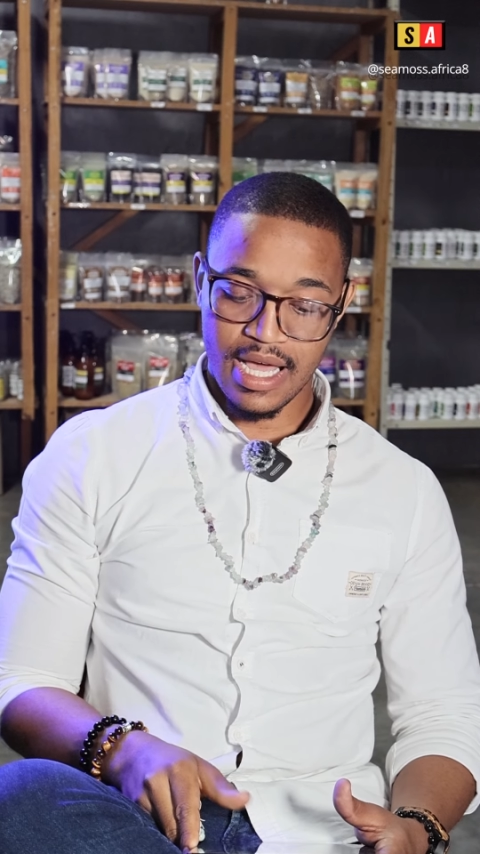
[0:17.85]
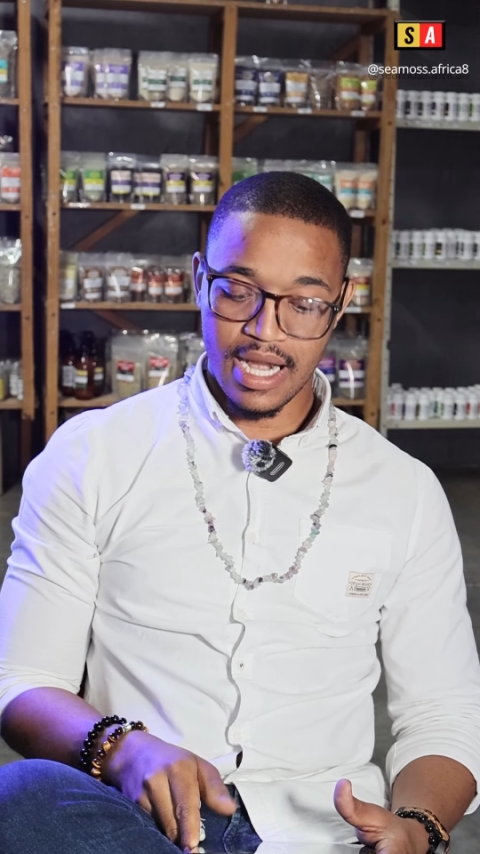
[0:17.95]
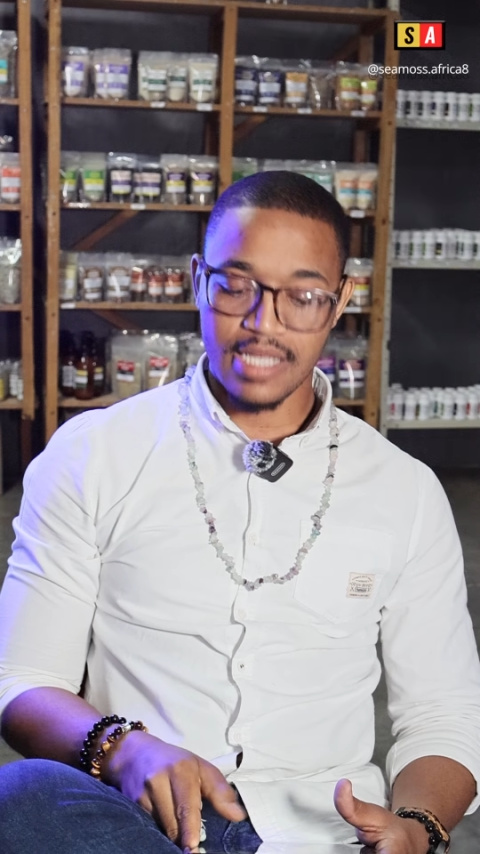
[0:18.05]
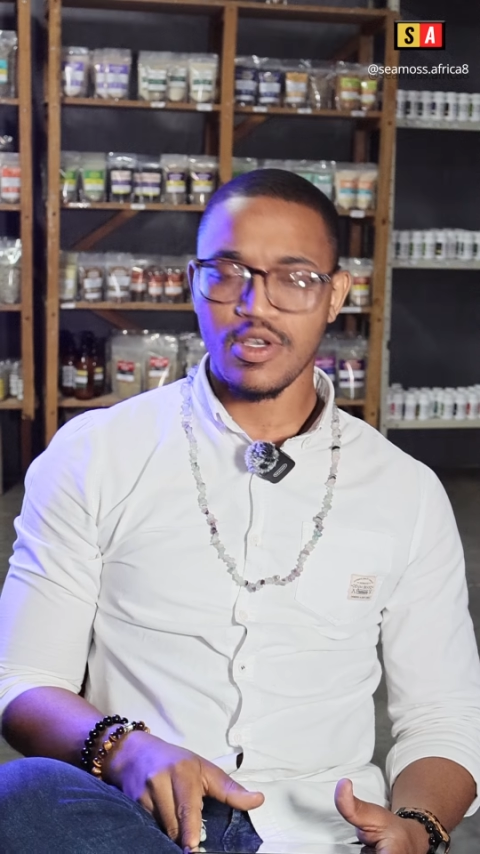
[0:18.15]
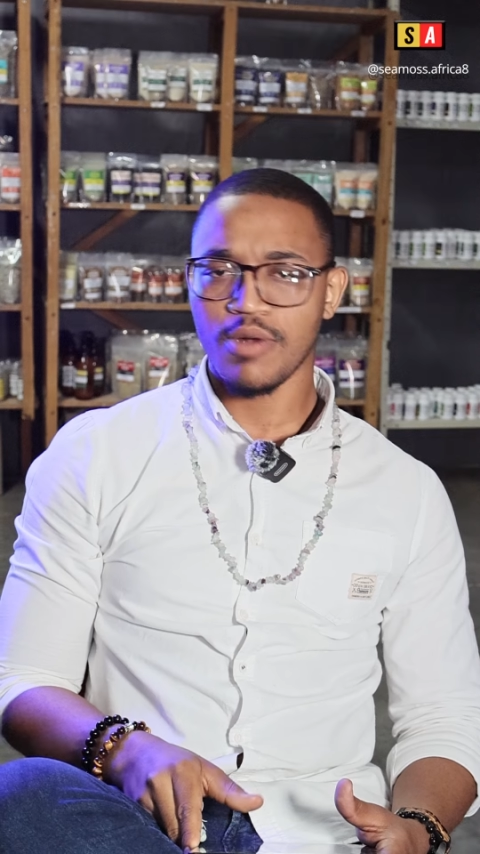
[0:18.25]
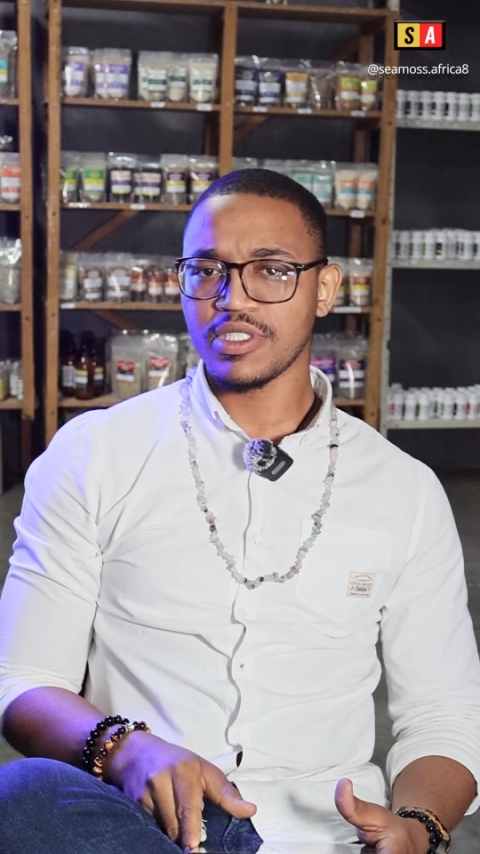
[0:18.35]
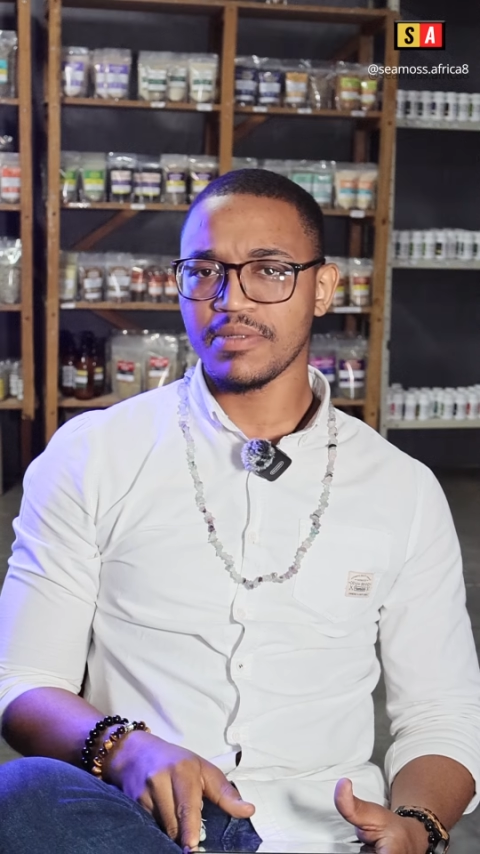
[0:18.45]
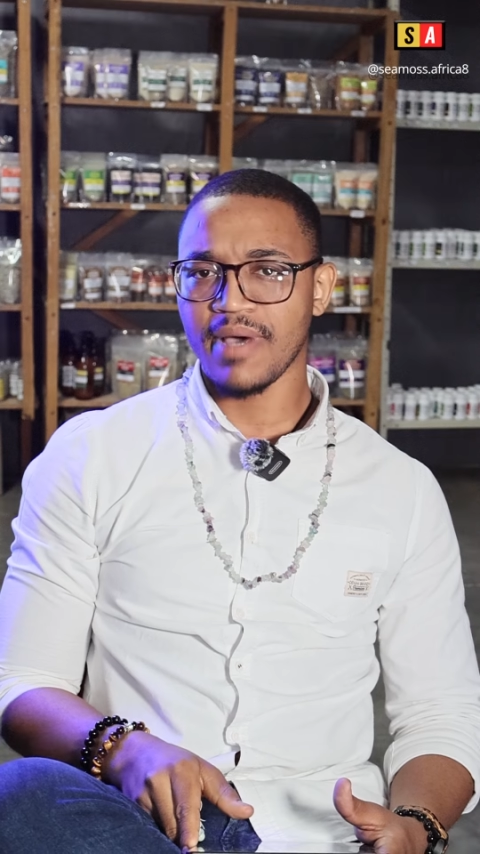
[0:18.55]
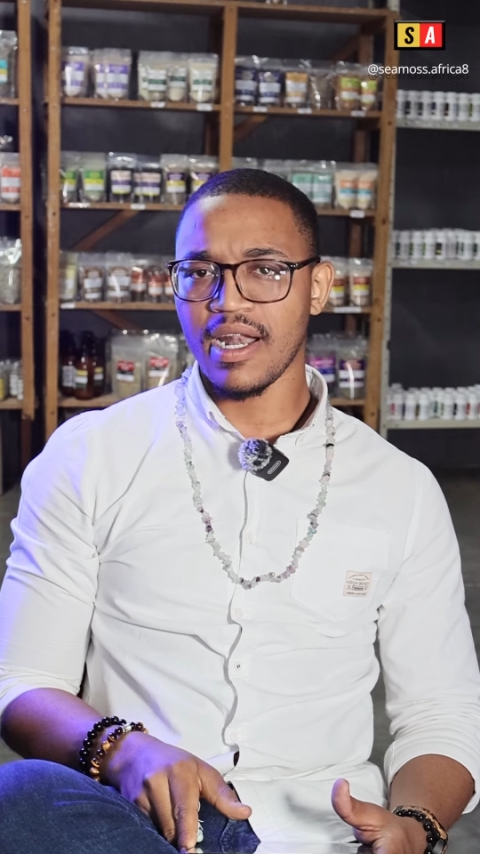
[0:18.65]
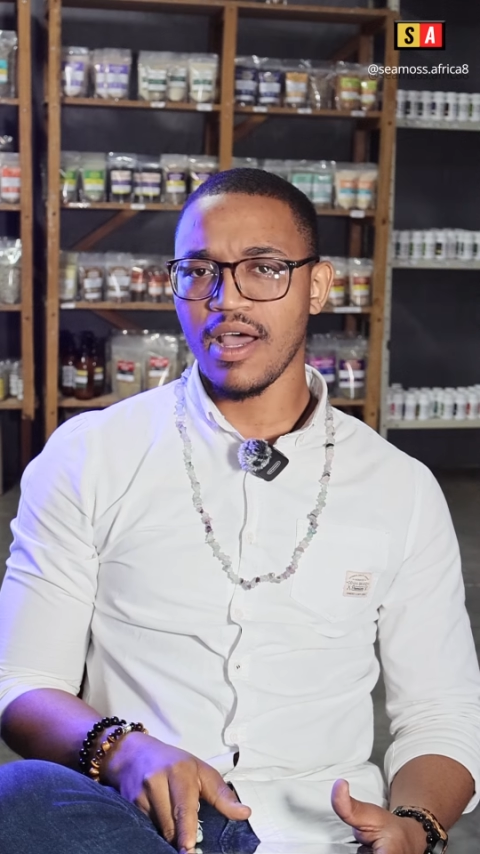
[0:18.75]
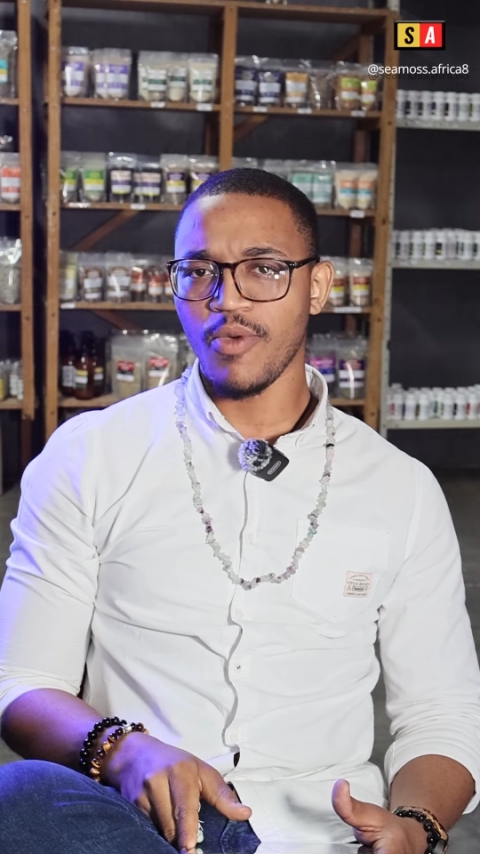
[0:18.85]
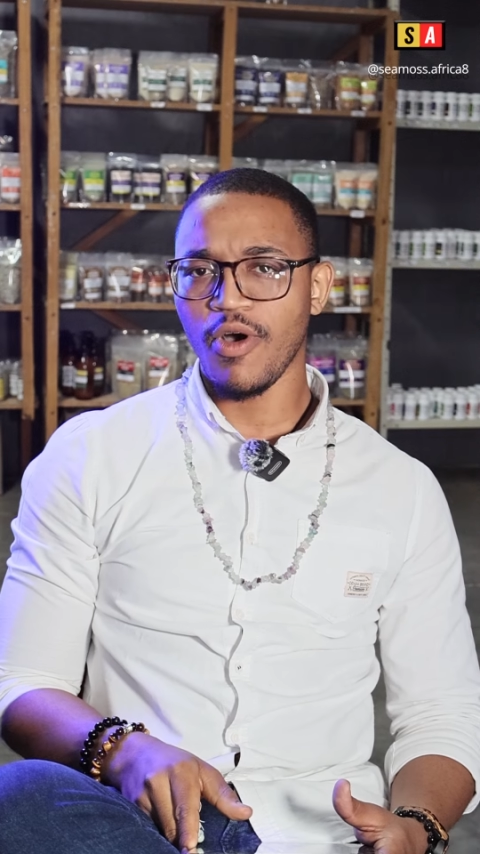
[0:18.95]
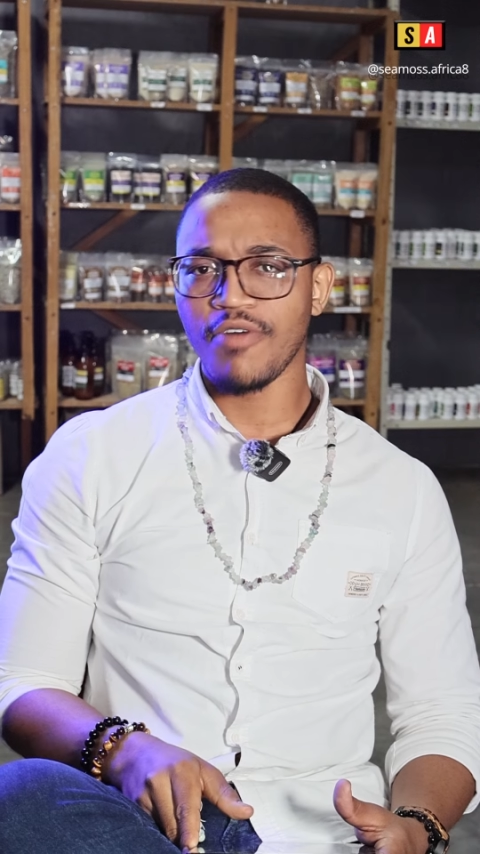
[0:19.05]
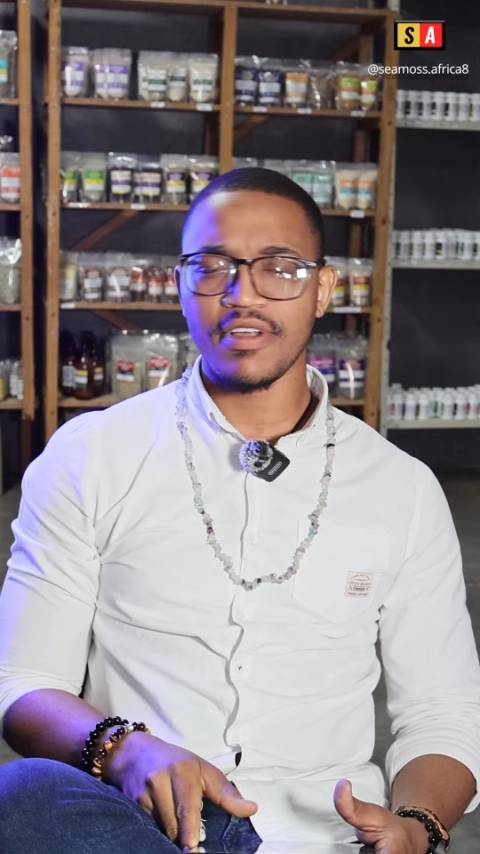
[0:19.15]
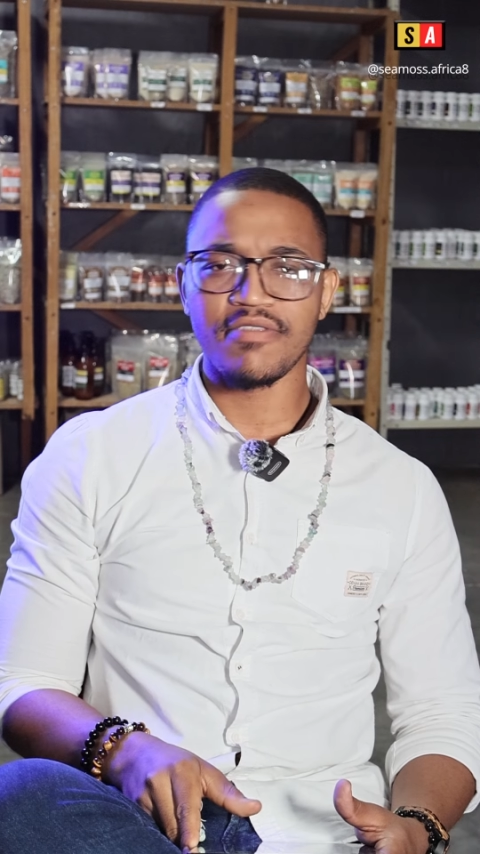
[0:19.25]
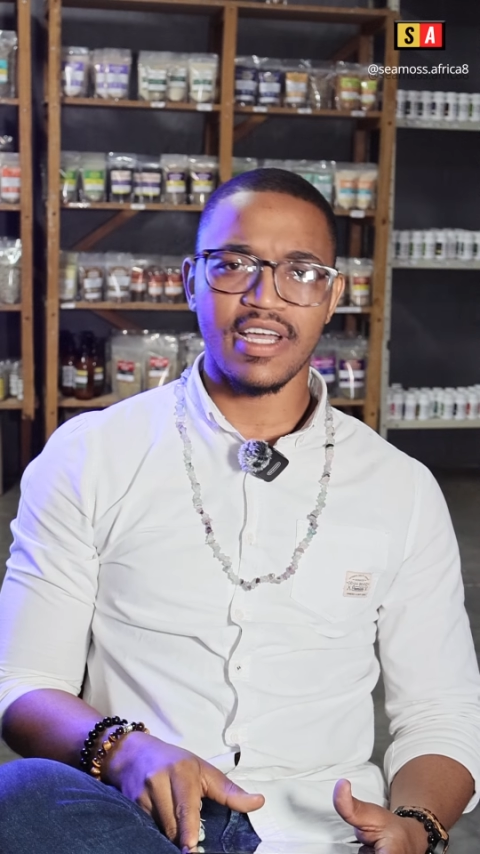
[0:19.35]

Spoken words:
We often